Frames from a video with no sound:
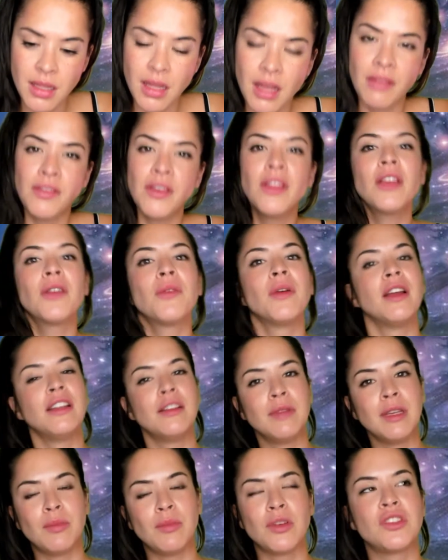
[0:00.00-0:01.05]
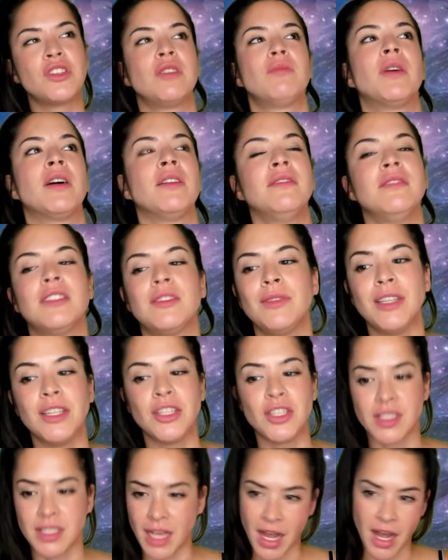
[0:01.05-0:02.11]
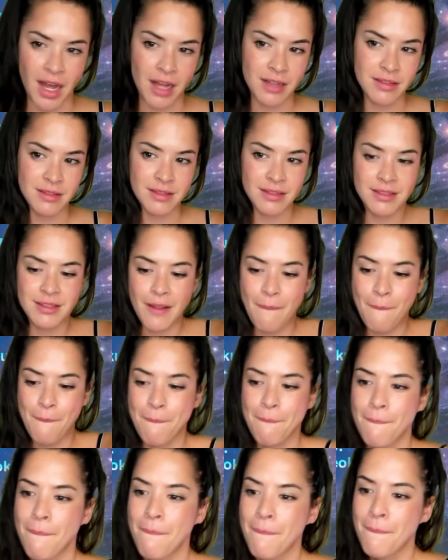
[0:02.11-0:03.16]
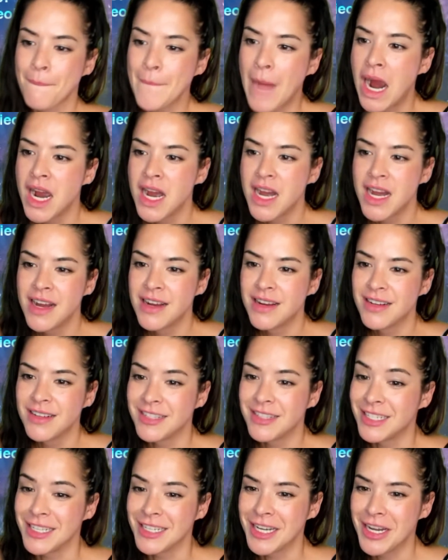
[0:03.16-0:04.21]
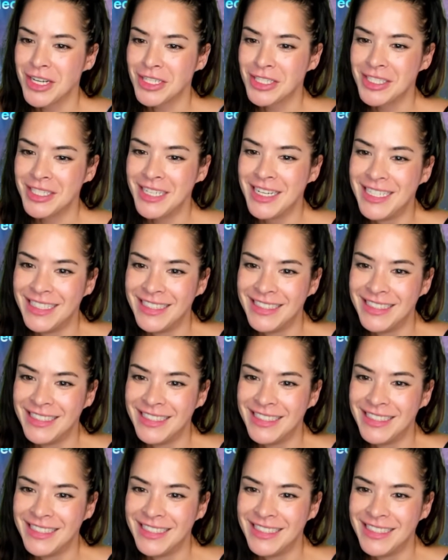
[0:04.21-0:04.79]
I feel like randomly pushing buttons really just adds to the character.